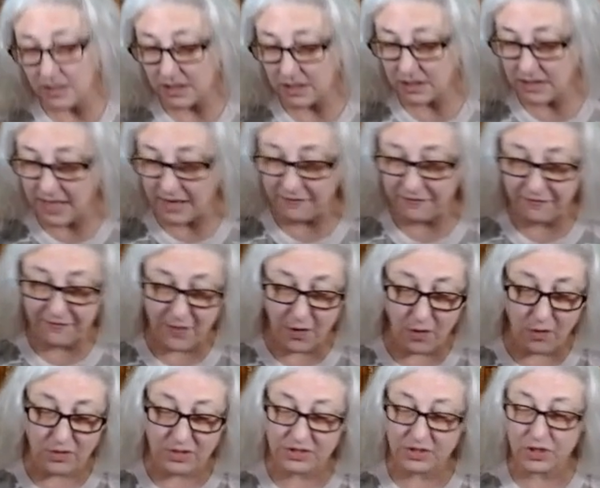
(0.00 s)
that
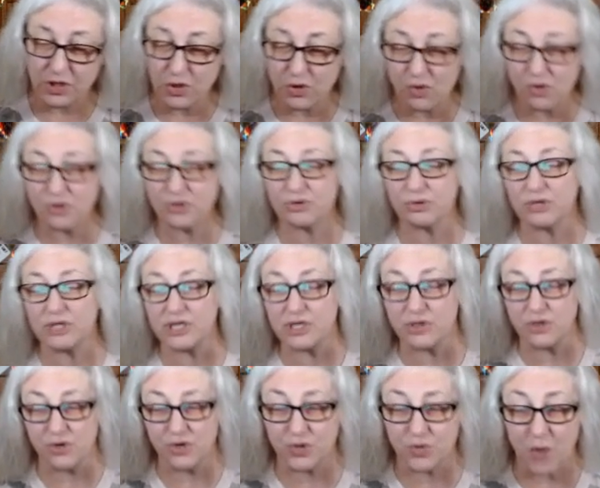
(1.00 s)
folks usually
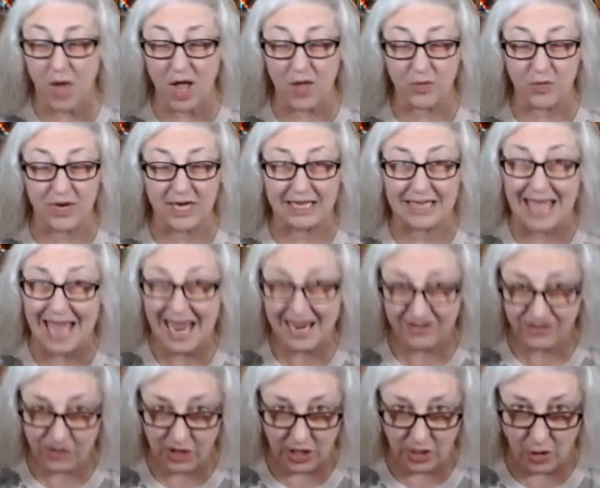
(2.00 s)
use while
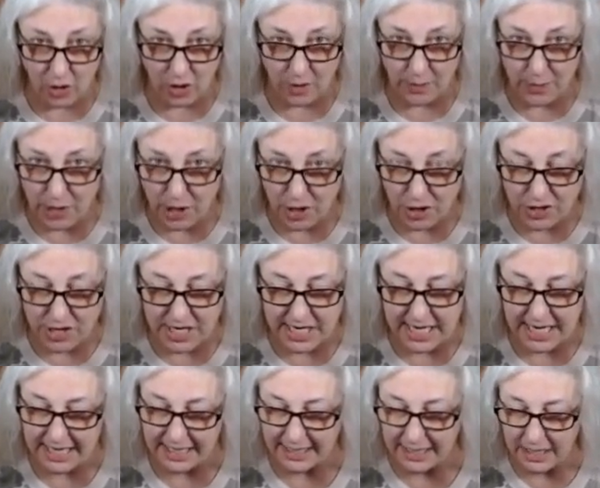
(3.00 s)
relaxing or
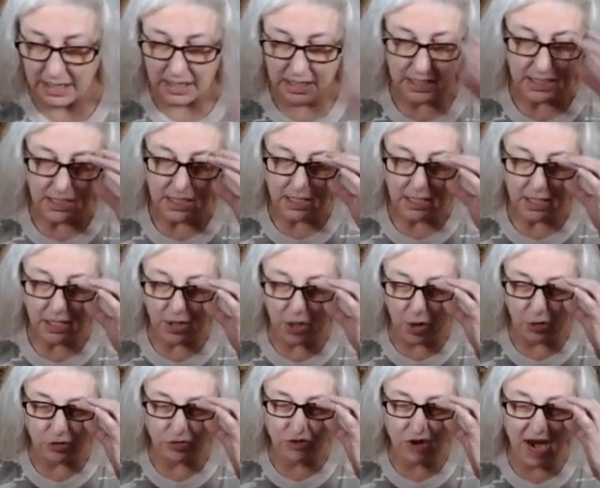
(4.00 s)
partying. You
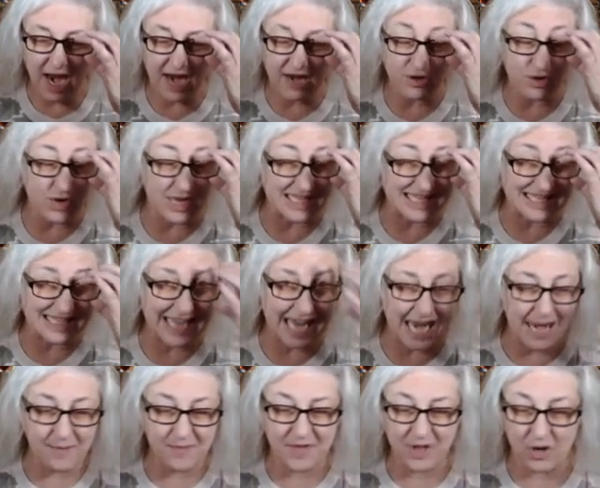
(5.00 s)
know, trying to
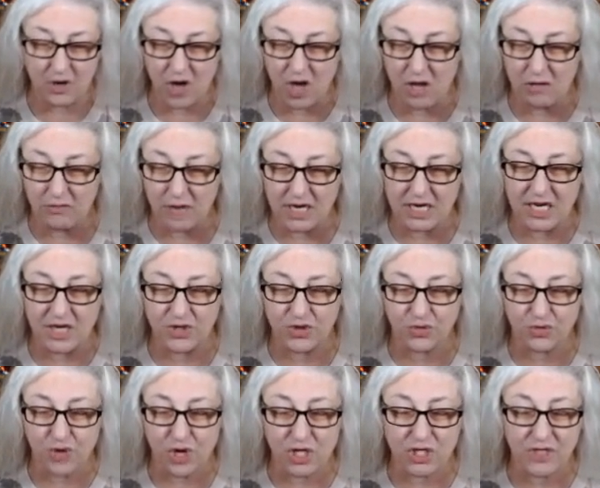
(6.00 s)
escape their already
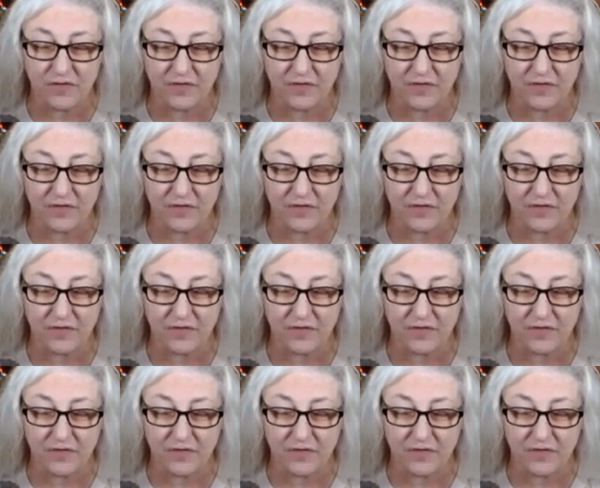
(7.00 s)
drudge